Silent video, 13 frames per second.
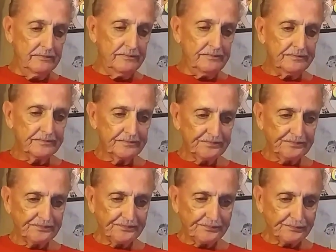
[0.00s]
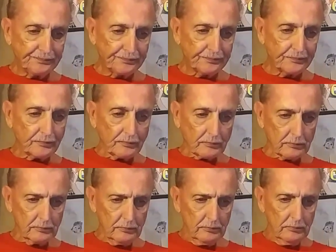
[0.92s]

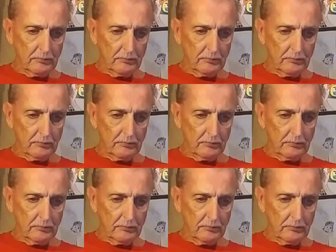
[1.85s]
Nothing is said.